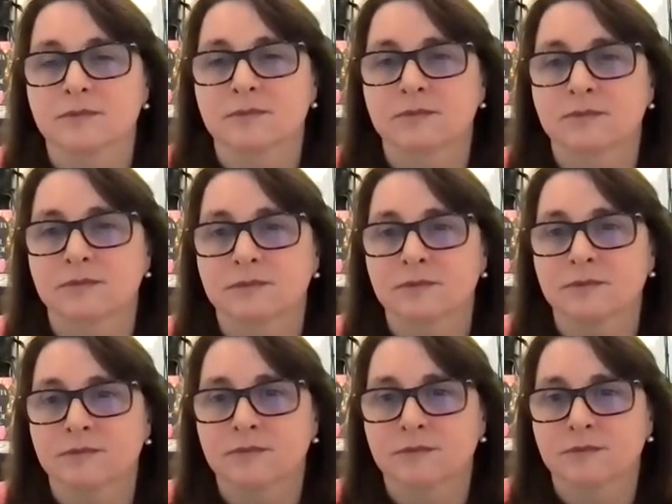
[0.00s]

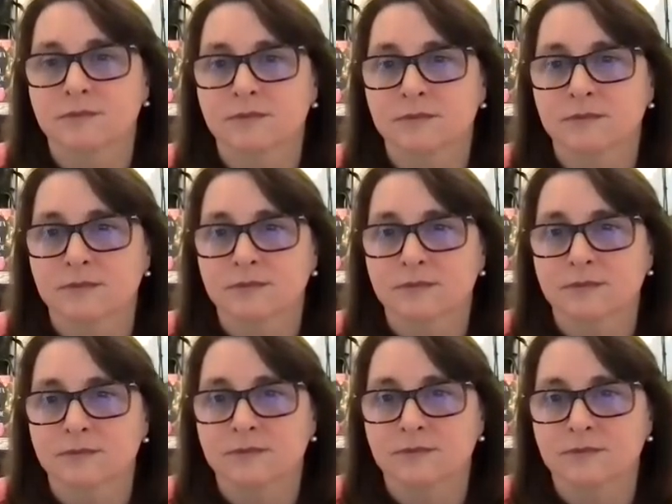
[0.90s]

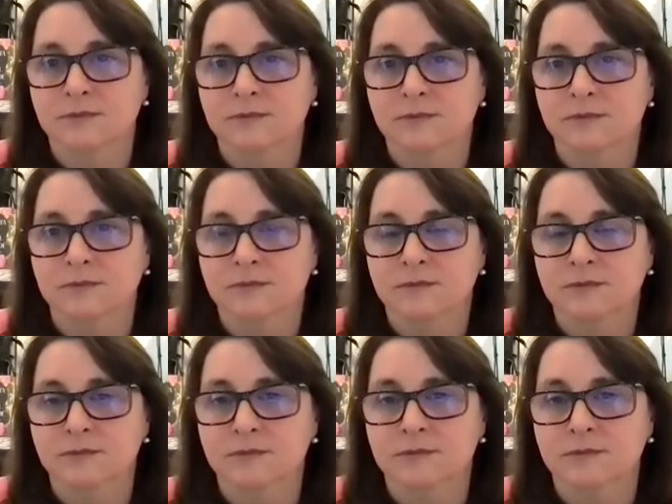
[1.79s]

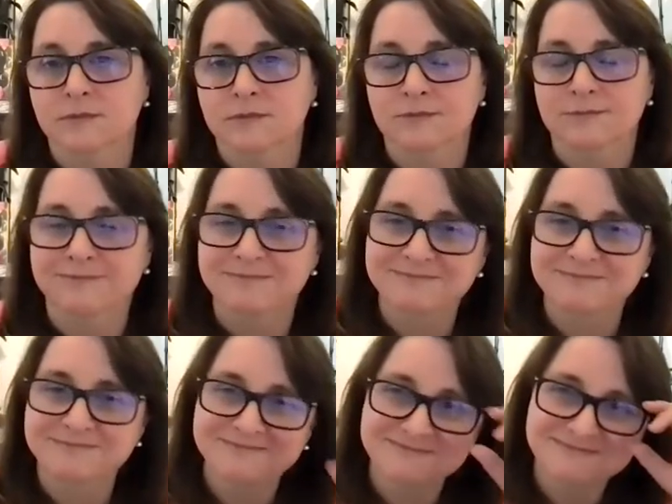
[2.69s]

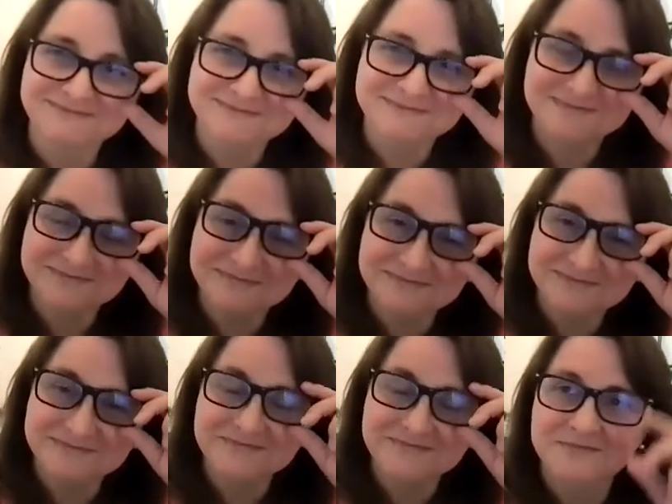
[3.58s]

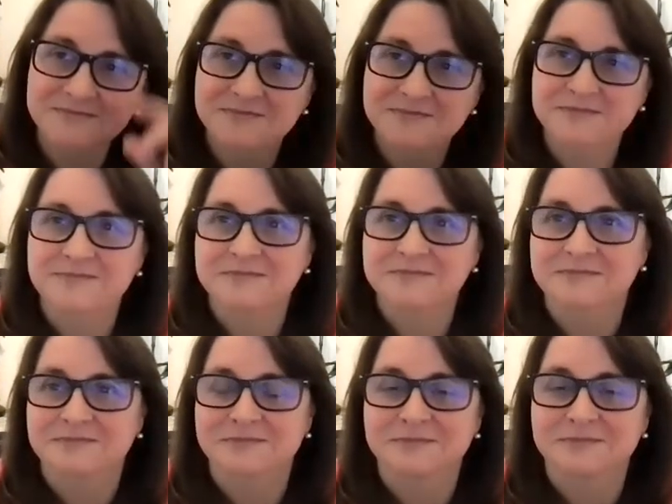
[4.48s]

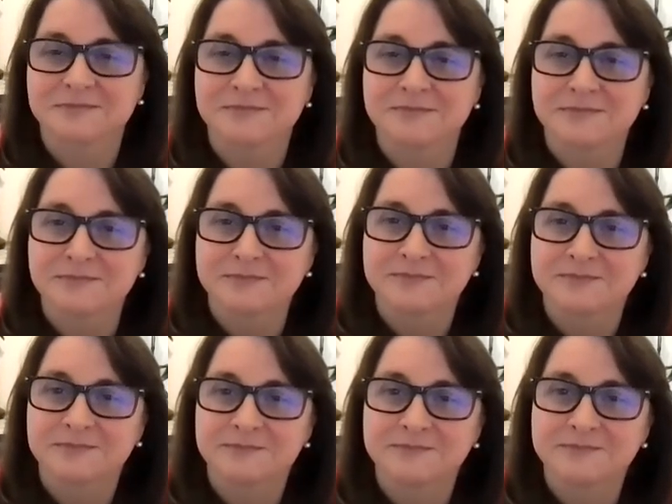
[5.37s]

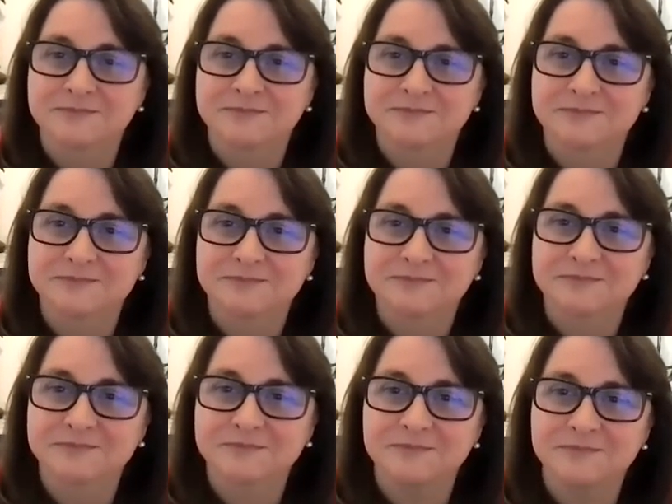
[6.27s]

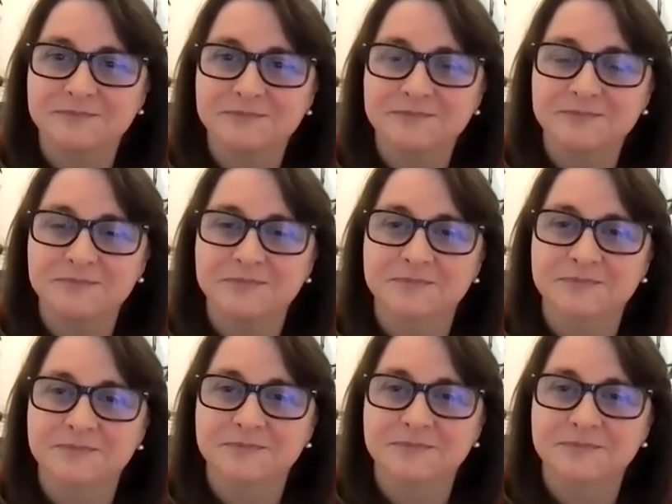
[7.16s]
(silent)